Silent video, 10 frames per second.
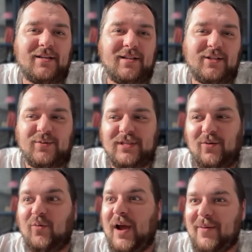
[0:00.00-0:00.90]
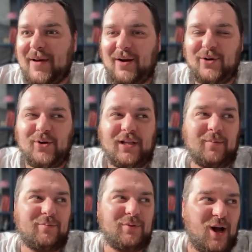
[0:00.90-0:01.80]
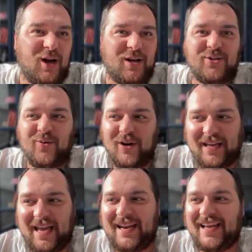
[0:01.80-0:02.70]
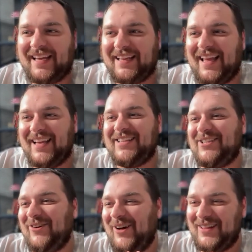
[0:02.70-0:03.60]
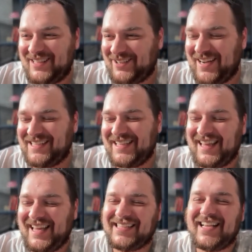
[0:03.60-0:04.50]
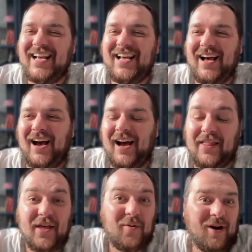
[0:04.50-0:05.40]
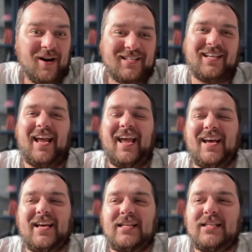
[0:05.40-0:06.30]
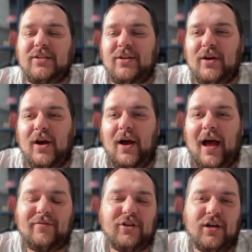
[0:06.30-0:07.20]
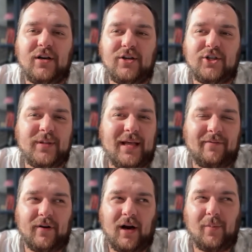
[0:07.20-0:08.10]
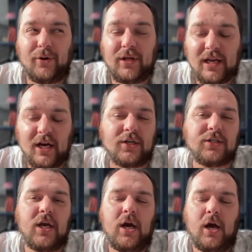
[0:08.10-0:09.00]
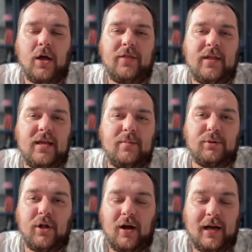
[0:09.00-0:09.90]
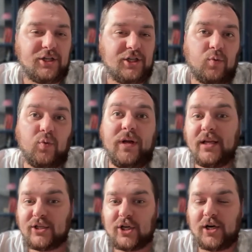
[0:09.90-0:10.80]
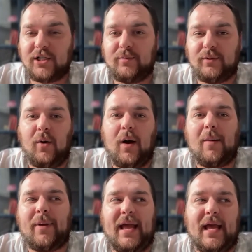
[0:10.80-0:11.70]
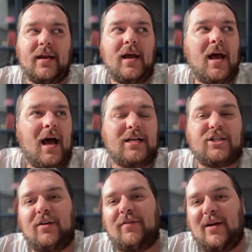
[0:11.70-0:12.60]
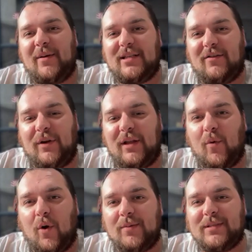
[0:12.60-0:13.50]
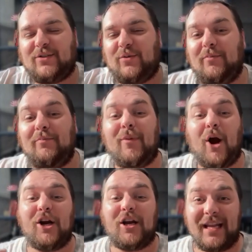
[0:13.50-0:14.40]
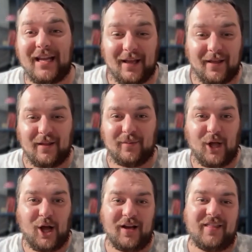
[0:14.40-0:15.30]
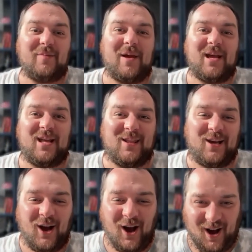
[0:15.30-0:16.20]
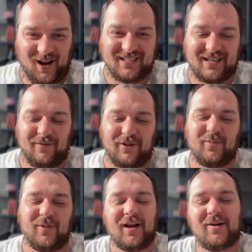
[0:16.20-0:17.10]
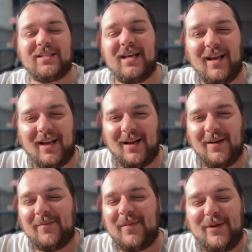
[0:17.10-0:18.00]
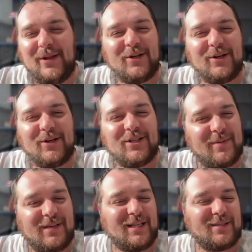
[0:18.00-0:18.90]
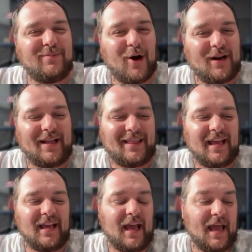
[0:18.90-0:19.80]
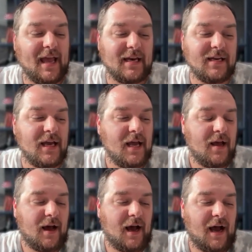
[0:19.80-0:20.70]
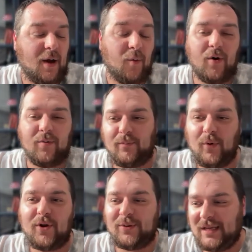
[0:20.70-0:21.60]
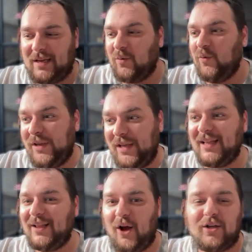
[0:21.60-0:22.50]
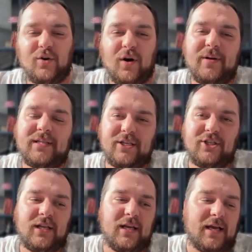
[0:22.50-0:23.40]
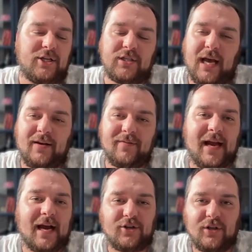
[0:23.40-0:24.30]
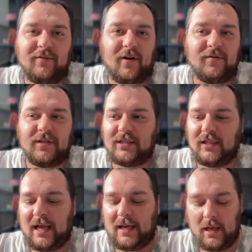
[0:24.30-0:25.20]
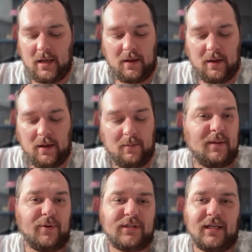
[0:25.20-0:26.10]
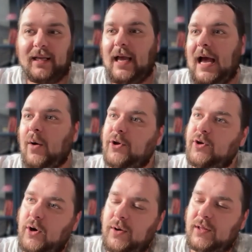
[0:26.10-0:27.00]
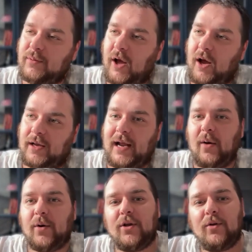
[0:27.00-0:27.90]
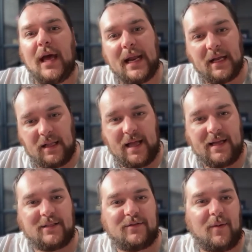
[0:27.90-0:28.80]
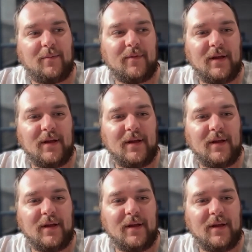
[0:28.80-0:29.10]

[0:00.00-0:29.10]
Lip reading: this was like way back when you could like blog and do organic and like do all these crazy things. And they worked. And after doing that for a couple years, the blog actually really started to blow up. And I started finding myself really more obsessed with marketing the blog than making the content for the blog. And I was like, maybe there's something to this marketing thing. And I won't bore you with like a really long story, but essentially it just kind of naturally evolved into like people saying like, how are you growing the blog? And how are you getting clients from,